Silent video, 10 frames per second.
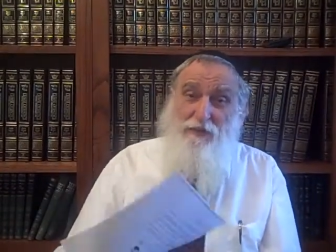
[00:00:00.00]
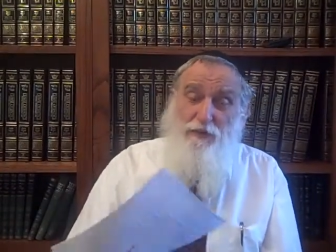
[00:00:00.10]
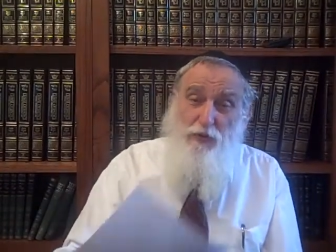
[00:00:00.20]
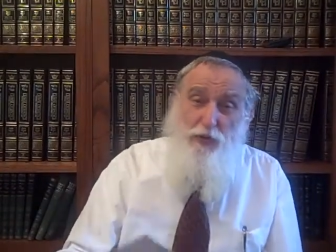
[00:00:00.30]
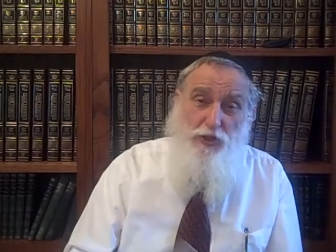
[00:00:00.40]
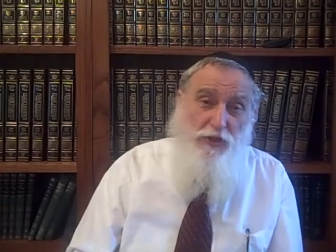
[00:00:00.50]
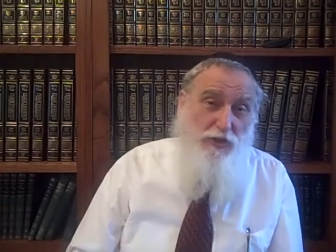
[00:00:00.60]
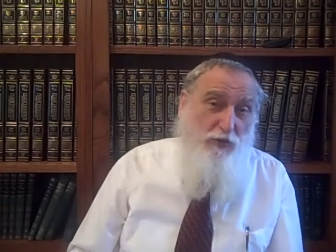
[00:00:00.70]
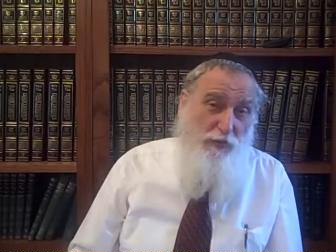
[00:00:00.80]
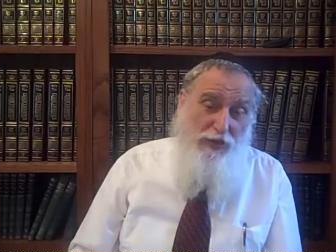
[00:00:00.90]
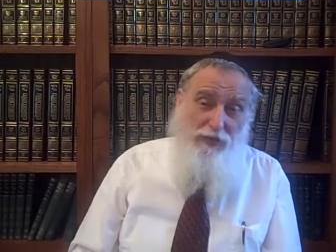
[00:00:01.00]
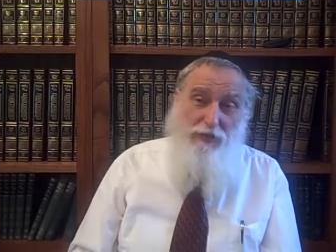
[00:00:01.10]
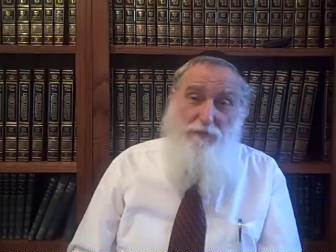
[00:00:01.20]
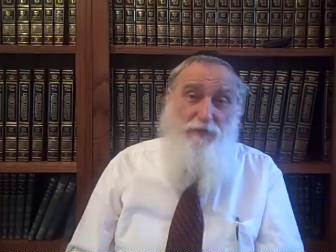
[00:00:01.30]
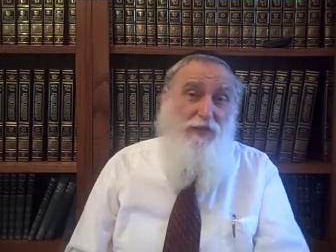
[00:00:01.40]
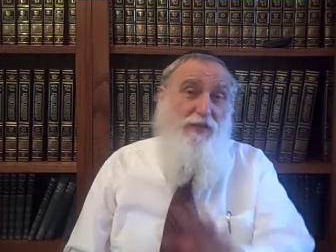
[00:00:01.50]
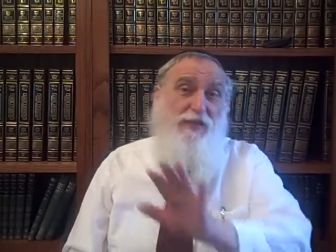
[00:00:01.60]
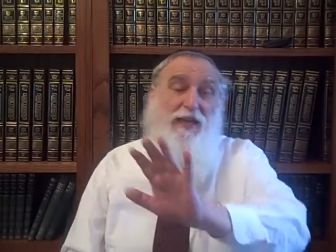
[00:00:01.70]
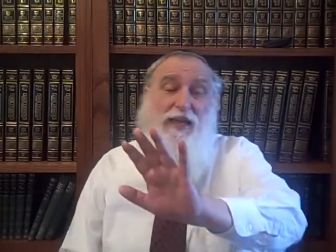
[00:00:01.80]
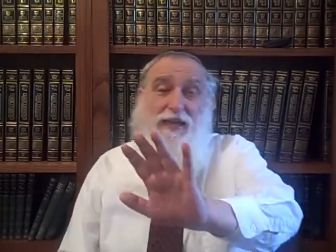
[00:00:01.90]
Evolution is random.
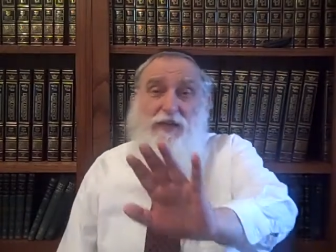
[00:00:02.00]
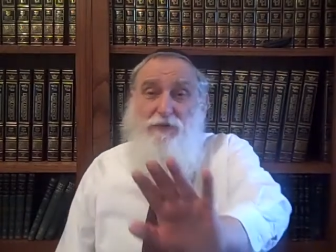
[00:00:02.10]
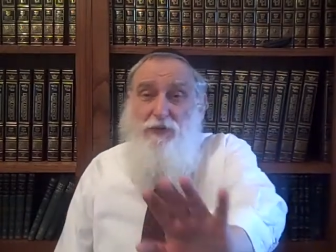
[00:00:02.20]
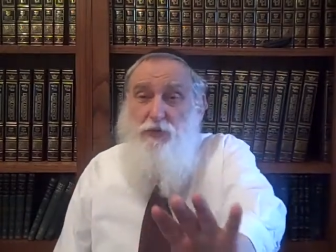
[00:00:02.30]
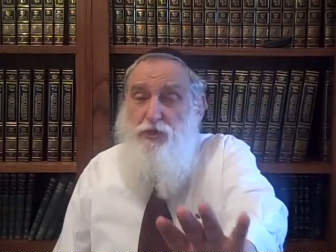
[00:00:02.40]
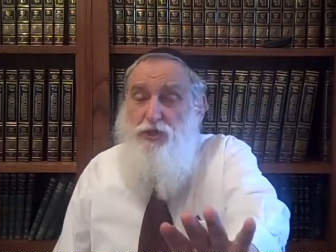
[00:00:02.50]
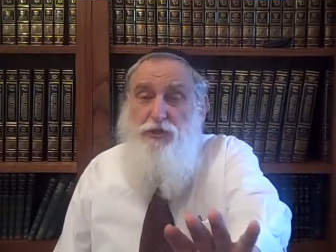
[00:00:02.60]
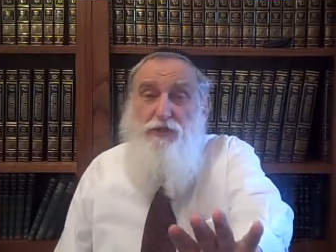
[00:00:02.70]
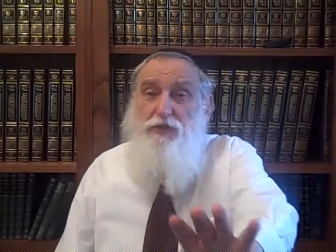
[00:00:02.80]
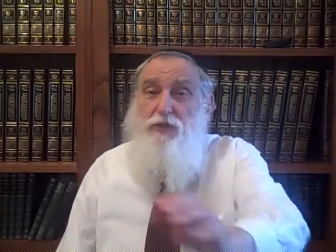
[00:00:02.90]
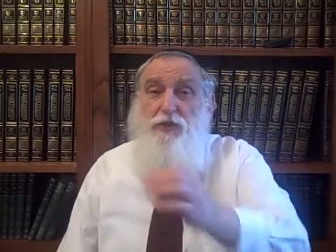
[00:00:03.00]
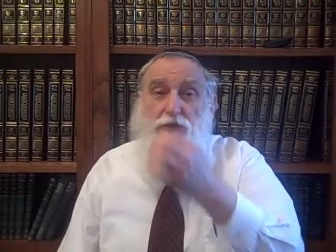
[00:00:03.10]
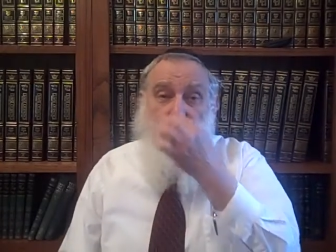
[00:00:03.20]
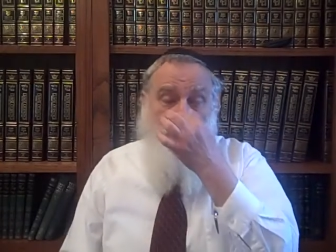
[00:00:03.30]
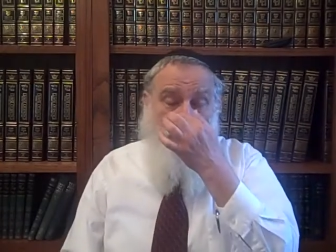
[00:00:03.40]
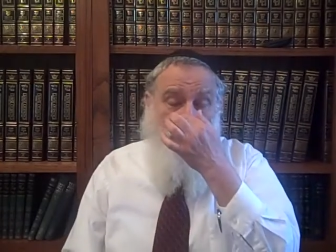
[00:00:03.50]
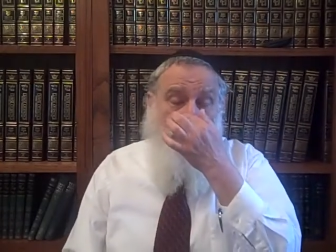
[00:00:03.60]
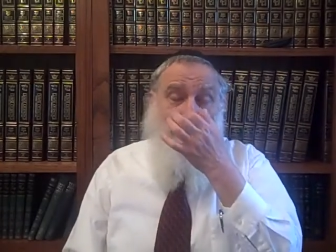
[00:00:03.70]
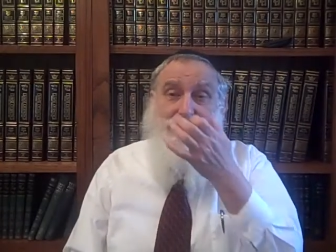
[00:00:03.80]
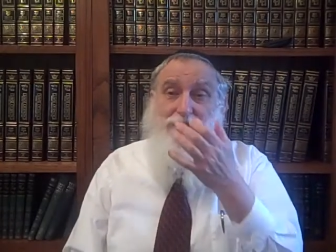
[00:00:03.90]
And evolution does
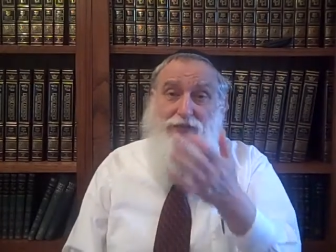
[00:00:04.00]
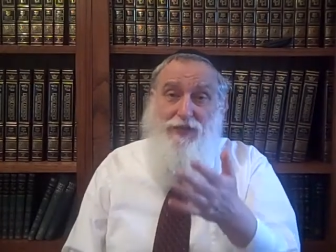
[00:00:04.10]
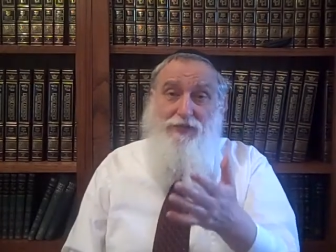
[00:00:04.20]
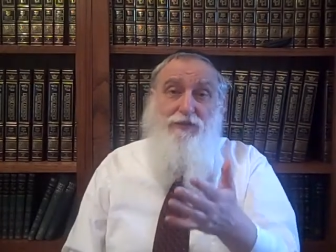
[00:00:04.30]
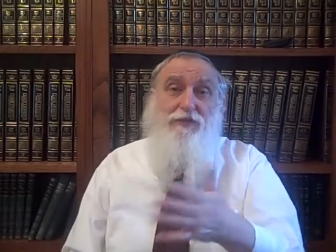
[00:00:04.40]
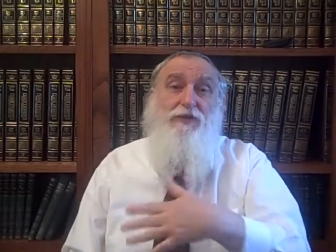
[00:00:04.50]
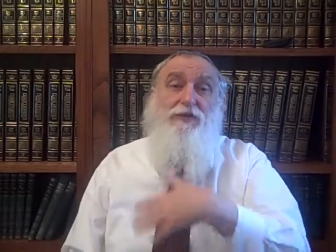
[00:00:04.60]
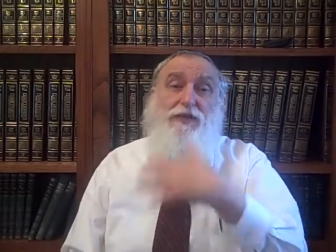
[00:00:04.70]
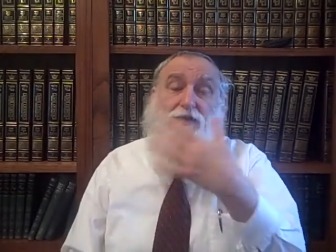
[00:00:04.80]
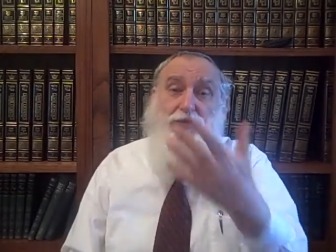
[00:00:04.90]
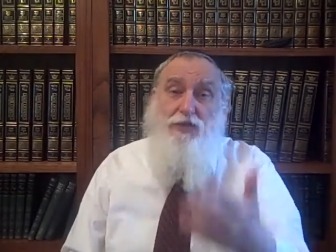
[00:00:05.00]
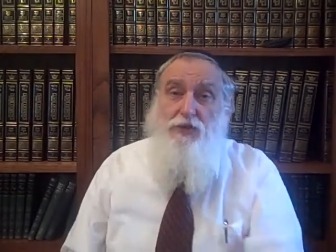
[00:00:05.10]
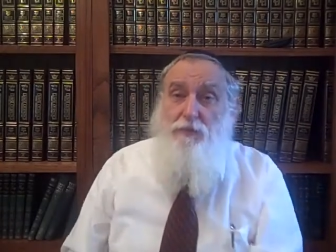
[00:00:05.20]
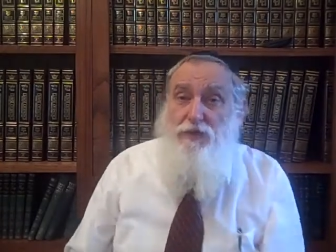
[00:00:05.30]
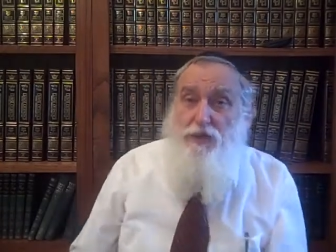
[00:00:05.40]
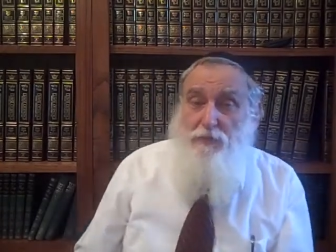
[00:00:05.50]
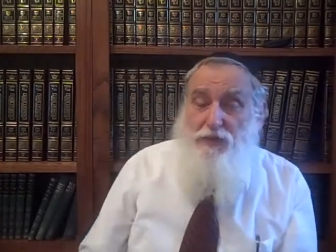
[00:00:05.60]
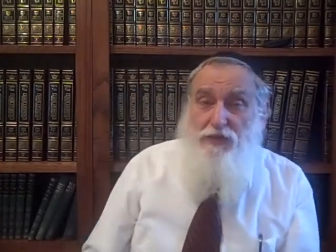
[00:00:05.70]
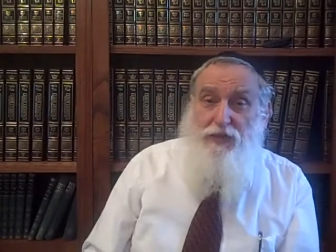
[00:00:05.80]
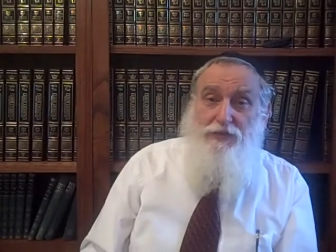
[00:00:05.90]
not say that there's going to be
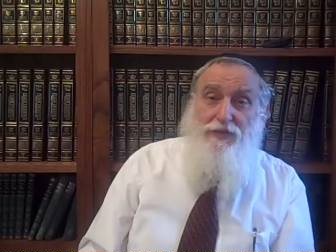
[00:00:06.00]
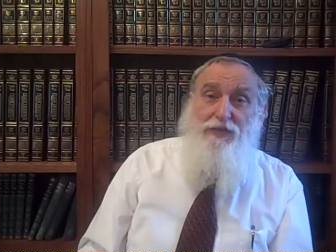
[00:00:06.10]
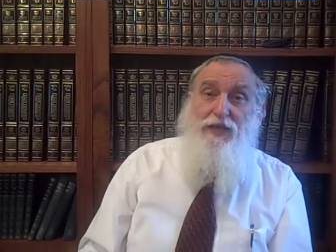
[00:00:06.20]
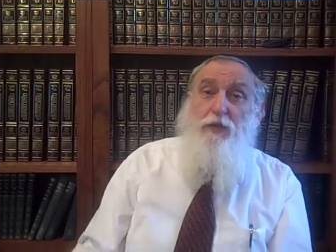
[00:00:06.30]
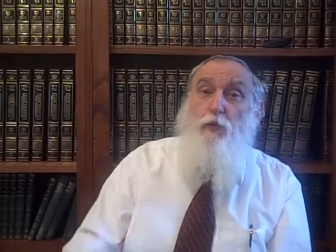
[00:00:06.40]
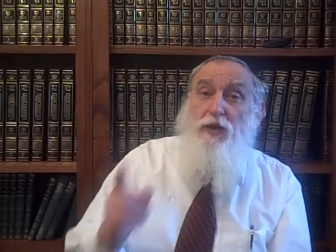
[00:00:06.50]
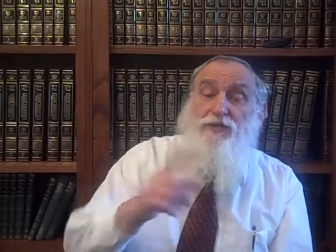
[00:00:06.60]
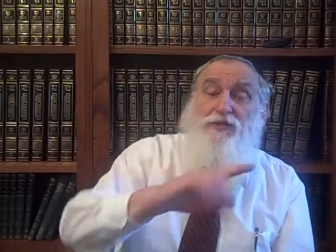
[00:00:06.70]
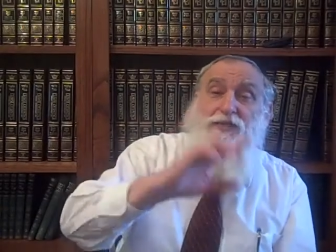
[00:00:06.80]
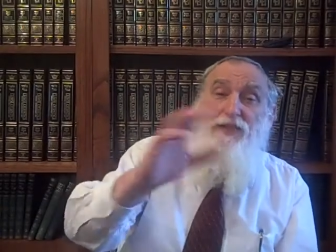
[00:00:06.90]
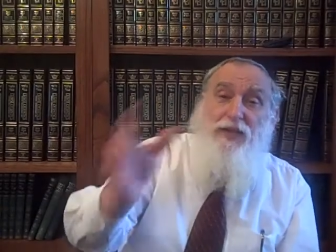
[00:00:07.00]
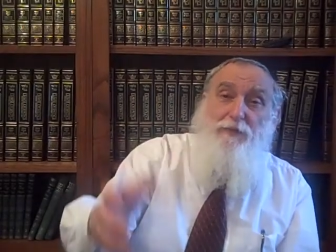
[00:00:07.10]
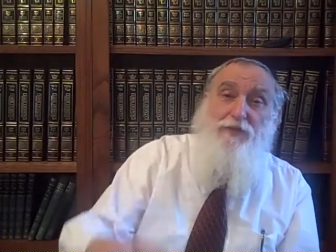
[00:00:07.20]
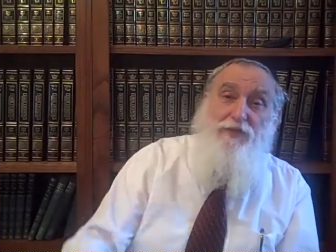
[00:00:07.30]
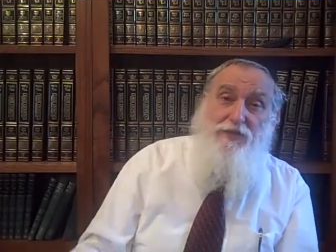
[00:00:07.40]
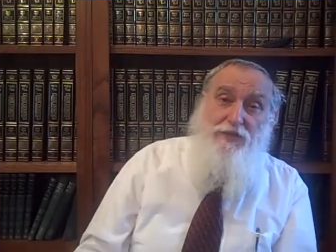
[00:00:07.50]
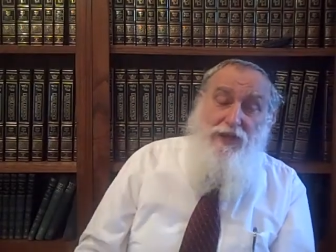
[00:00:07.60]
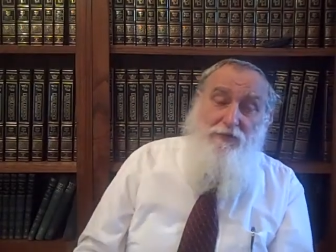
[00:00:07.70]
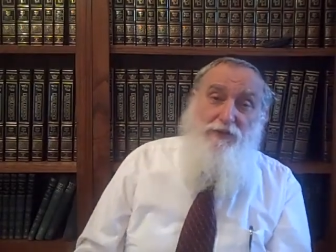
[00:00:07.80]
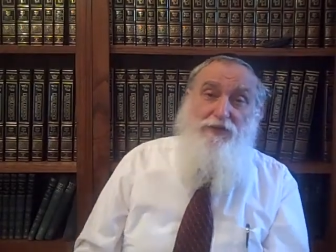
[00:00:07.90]
something like DNA. Once DNA was
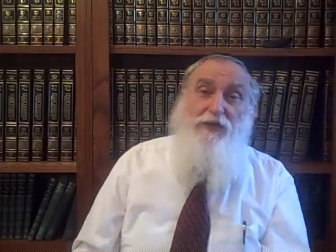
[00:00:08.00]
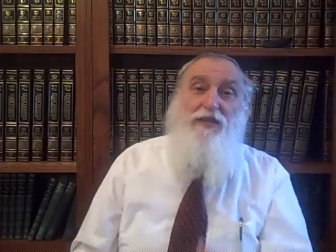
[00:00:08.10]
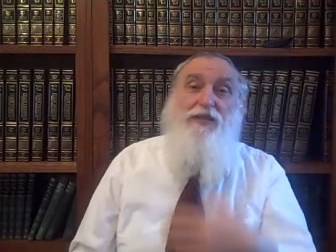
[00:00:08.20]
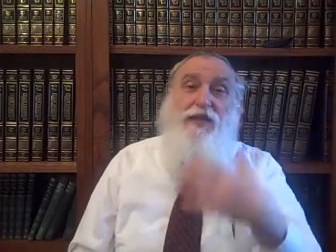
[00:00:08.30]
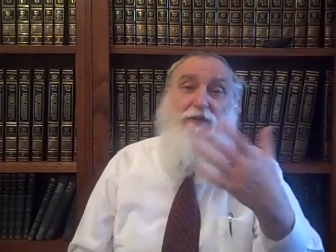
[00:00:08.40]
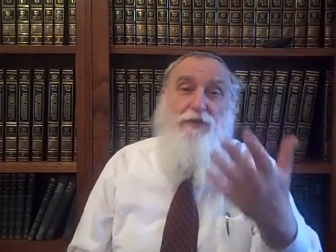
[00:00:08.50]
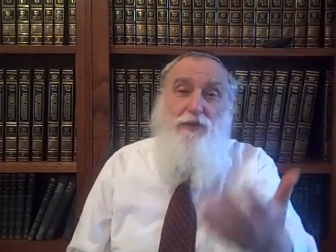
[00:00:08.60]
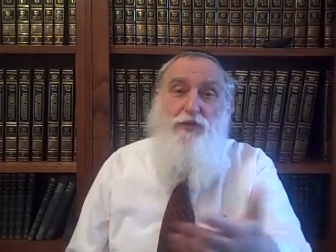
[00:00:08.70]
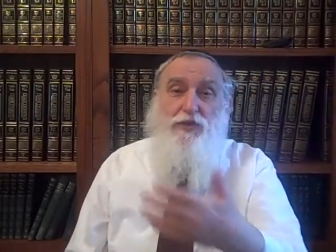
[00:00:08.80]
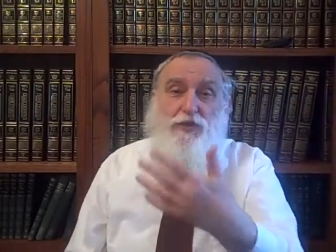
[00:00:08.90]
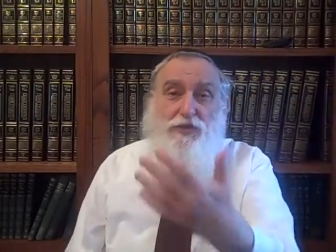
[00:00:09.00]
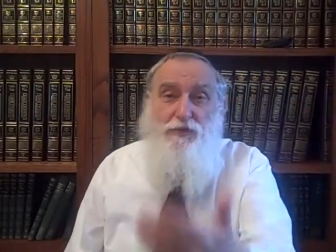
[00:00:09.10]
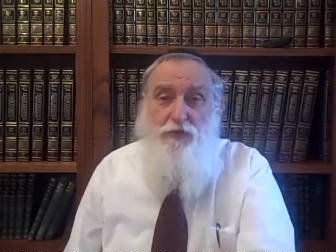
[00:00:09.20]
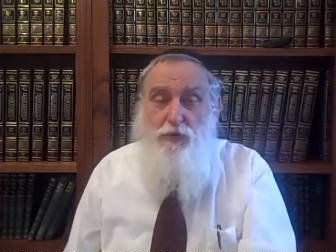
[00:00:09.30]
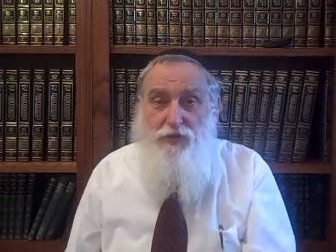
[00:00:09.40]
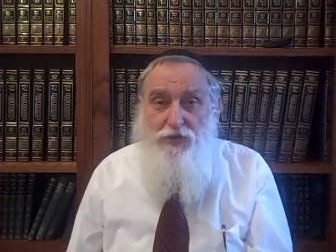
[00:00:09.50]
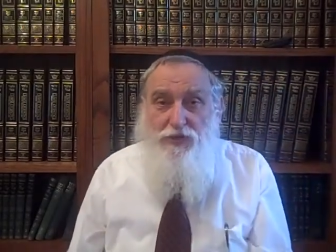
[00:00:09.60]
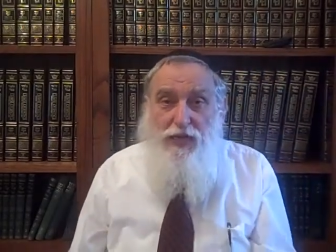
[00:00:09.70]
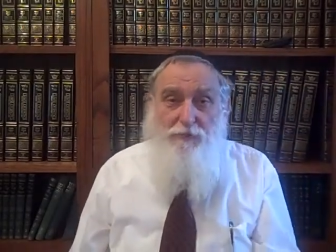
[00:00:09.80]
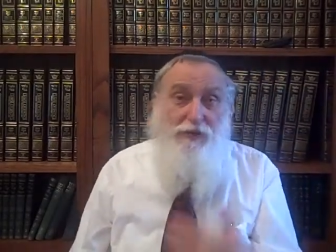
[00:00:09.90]
discovered, the evolutionists, of course,
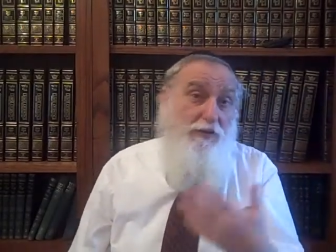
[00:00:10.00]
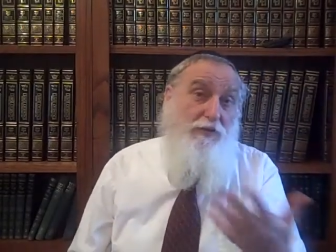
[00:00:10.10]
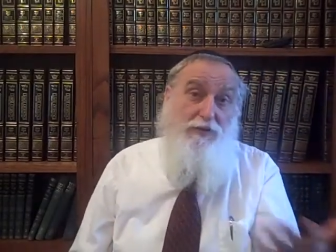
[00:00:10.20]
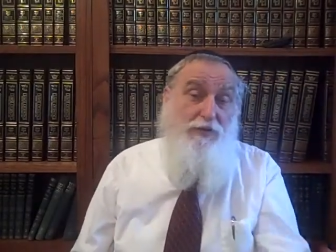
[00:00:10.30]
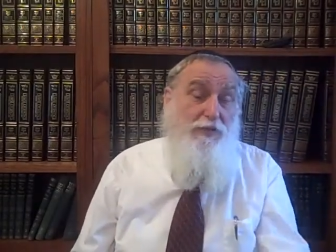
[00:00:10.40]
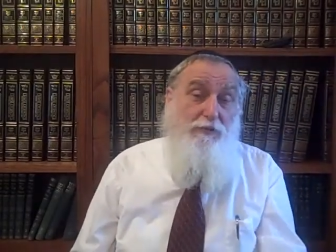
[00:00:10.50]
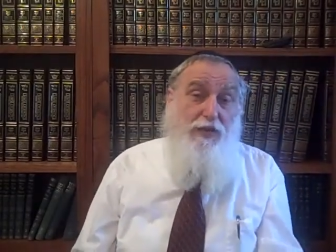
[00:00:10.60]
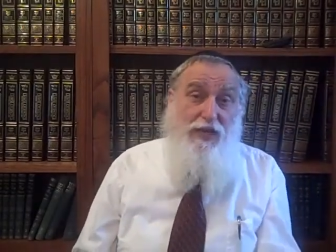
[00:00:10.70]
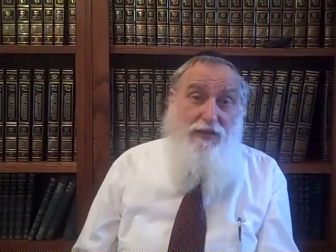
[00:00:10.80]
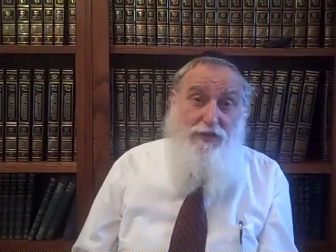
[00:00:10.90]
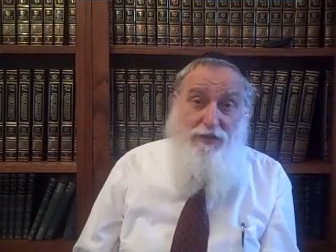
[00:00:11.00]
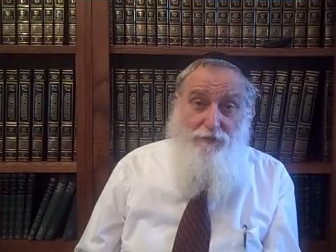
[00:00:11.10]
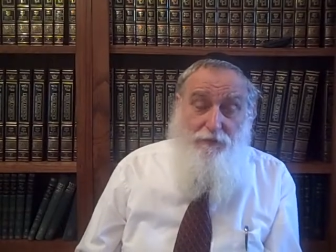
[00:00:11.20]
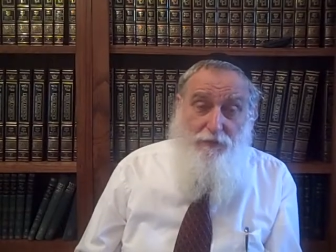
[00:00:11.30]
adopted it because it's a reality.